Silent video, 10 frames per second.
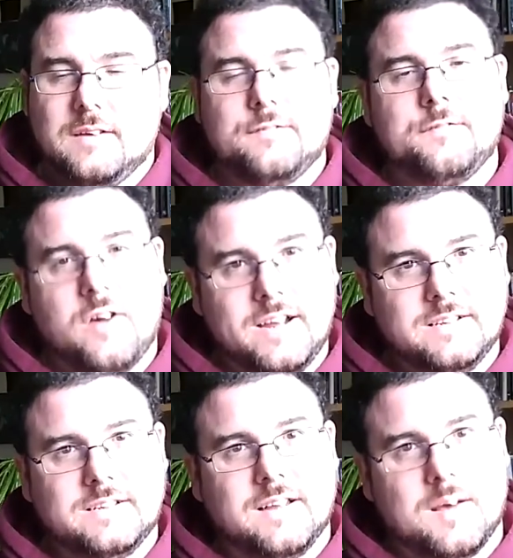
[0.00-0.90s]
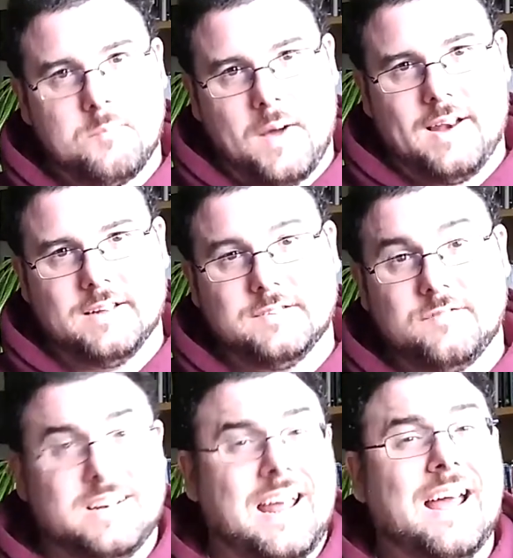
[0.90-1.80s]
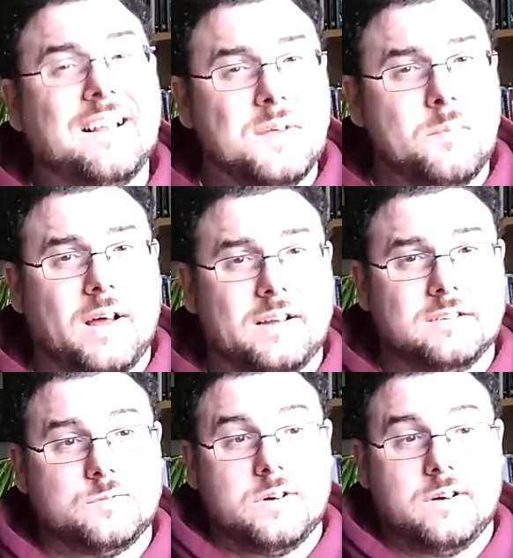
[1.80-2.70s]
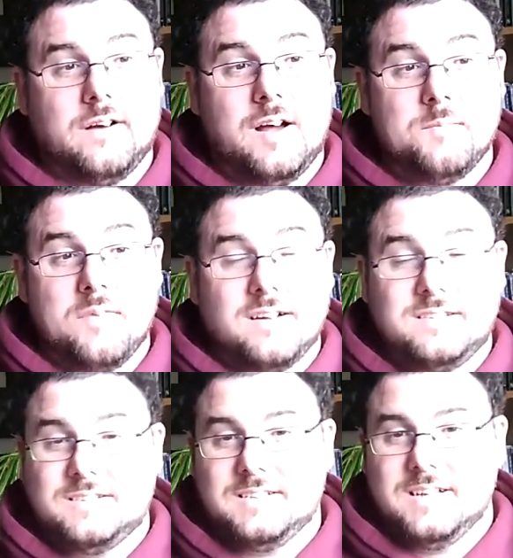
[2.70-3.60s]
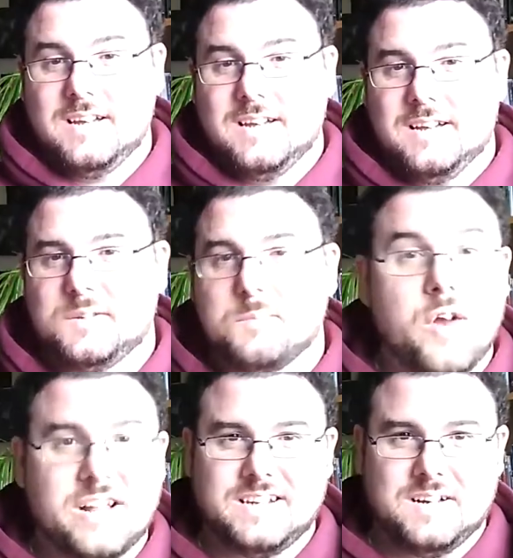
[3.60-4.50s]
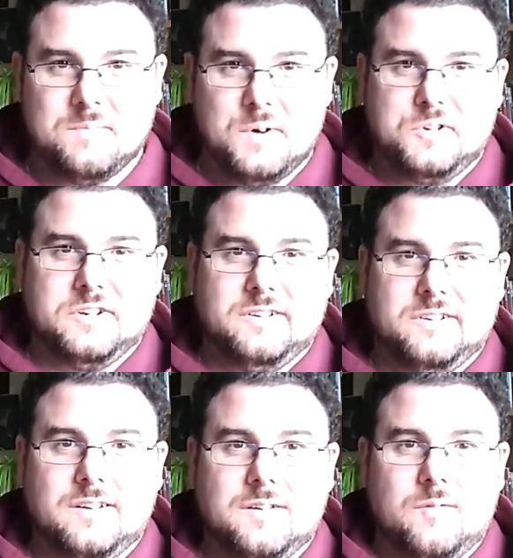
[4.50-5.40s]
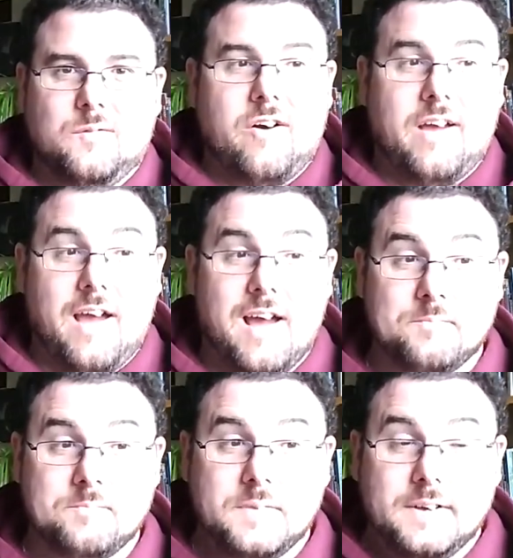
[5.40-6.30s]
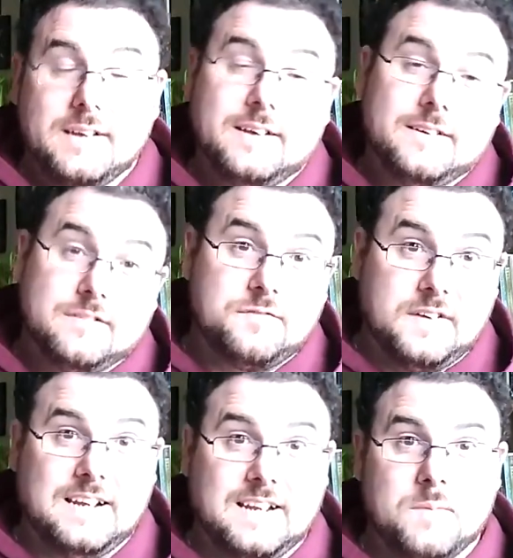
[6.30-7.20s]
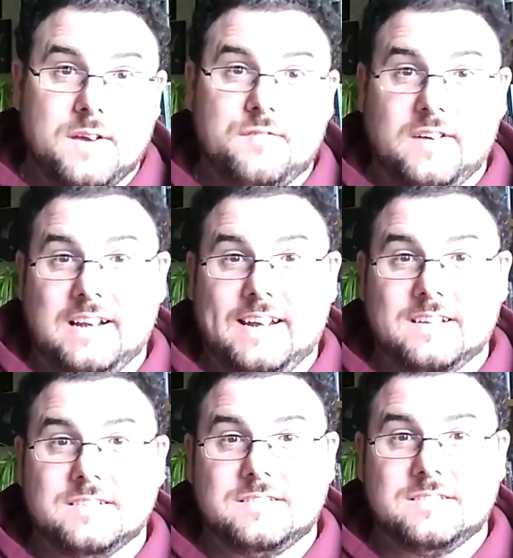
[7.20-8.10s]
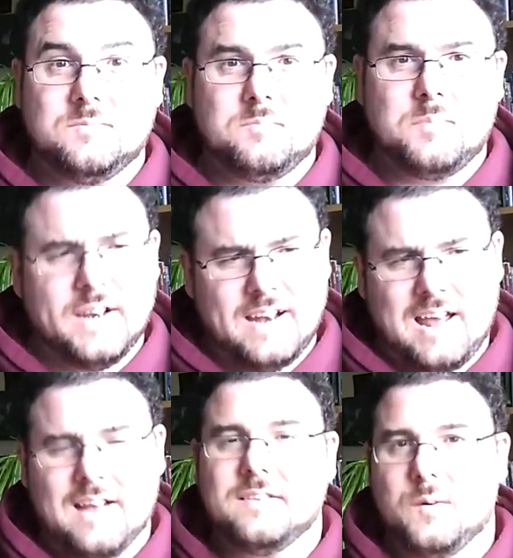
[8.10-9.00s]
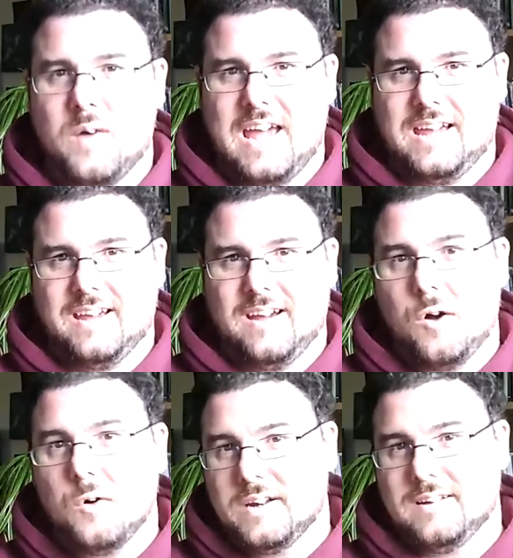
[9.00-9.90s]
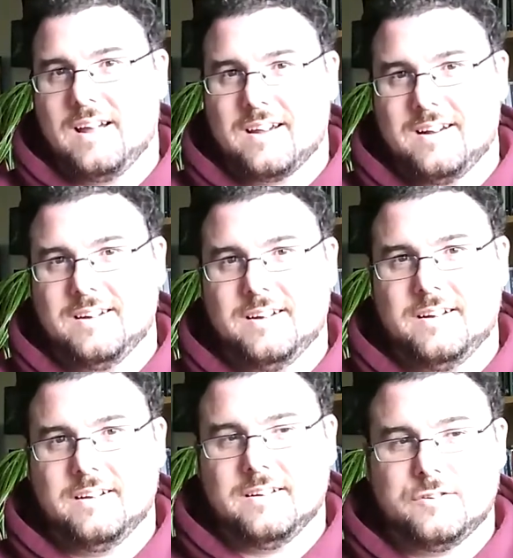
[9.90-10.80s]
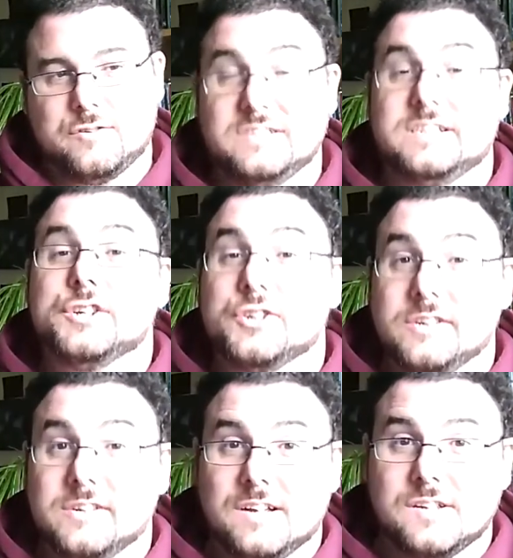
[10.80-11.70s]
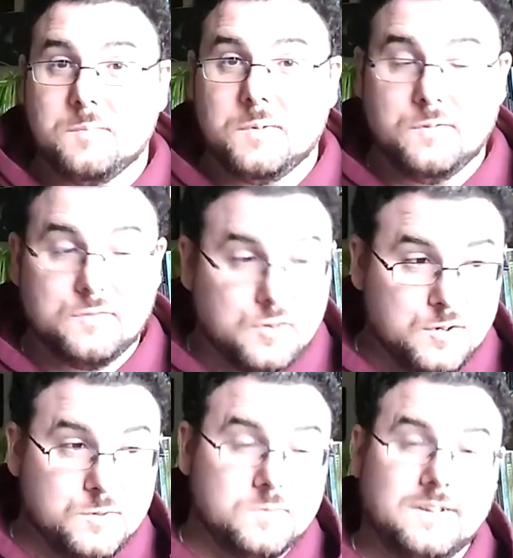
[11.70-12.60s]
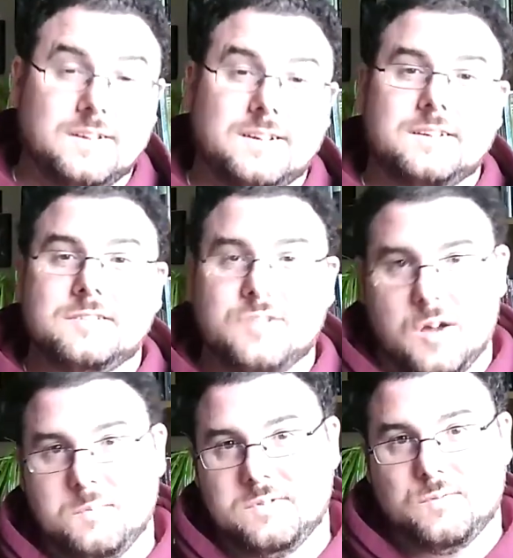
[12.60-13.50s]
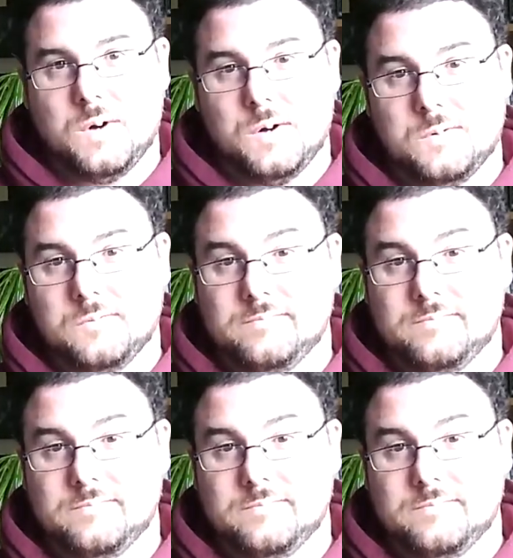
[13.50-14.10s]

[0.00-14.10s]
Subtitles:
find a balance and find a healthy balance where I'm not suppressing emotion, where I am feeling my feelings, but in a healthy way, owning that kind of transition as I move through times of woe,